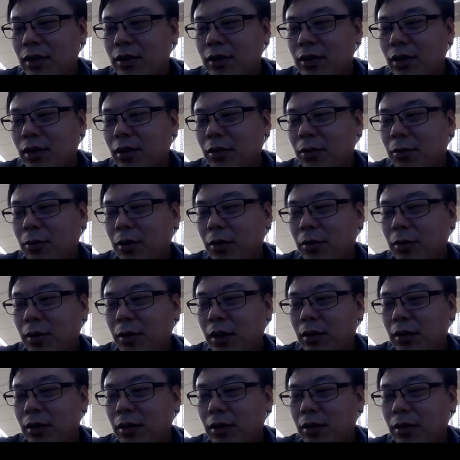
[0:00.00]
So we
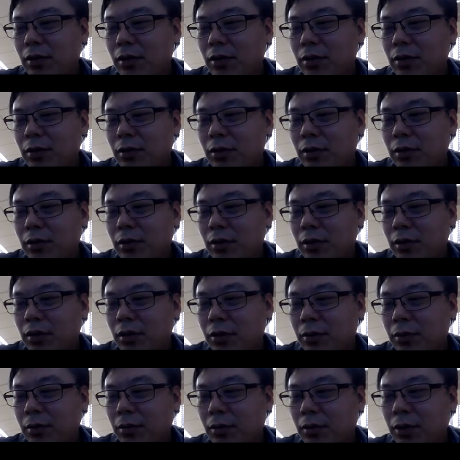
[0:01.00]
want to
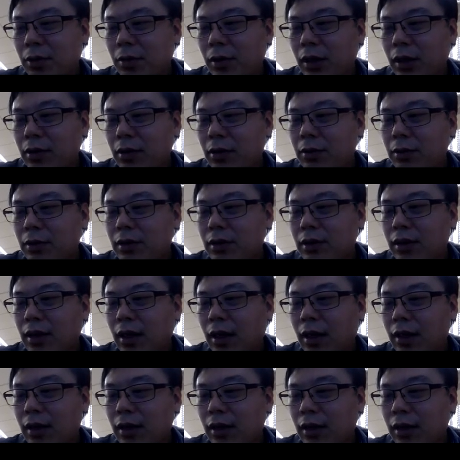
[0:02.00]
we want to
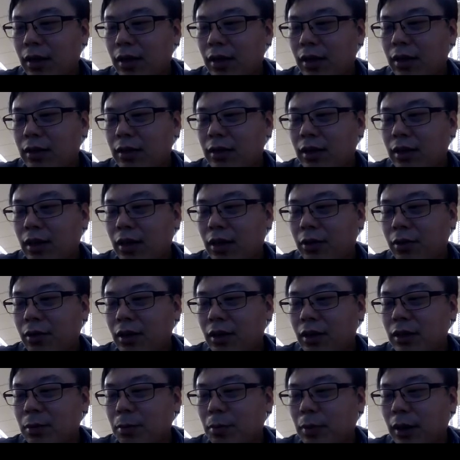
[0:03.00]
study
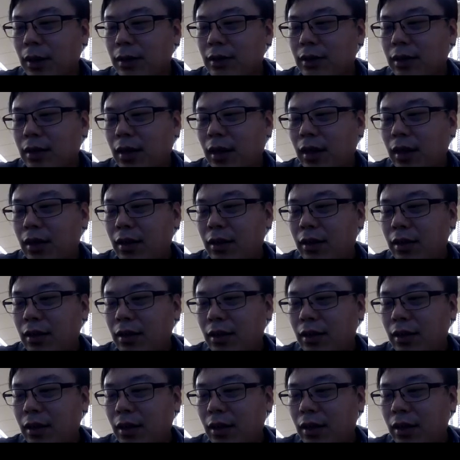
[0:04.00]
singular space like
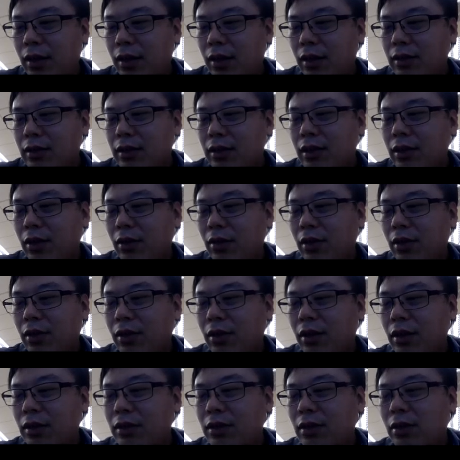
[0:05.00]
uh, zero
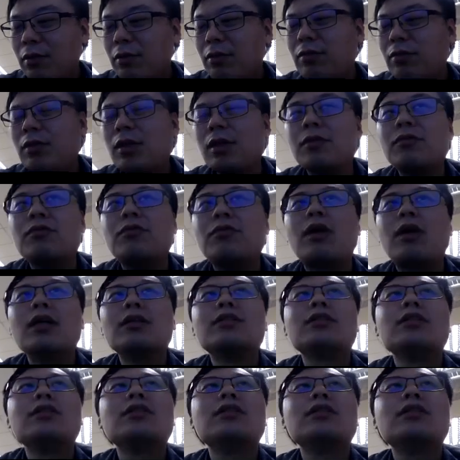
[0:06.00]
locus of uh,
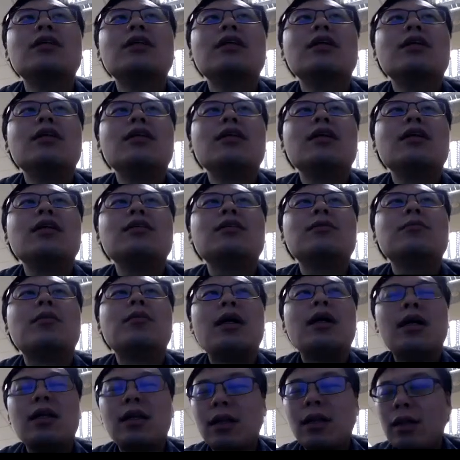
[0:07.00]
functions. This
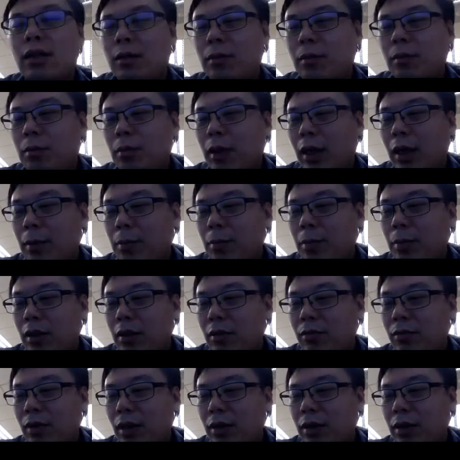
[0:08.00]
might might
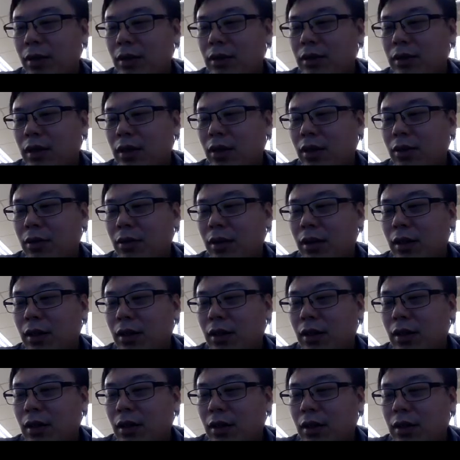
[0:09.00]
be very
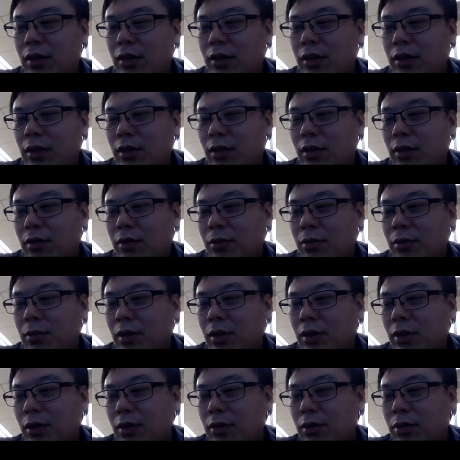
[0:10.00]
singular. So
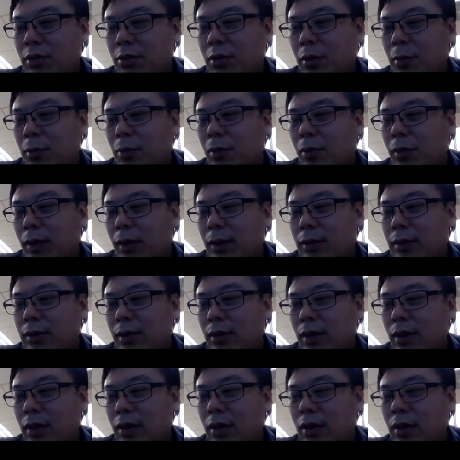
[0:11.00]
we just replace
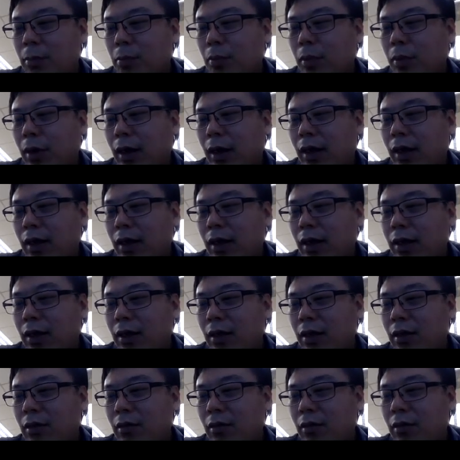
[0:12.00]
it
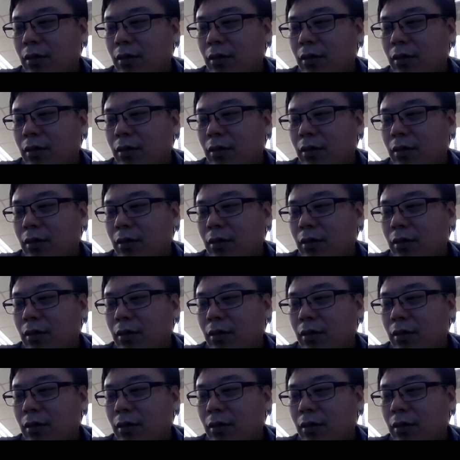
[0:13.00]
by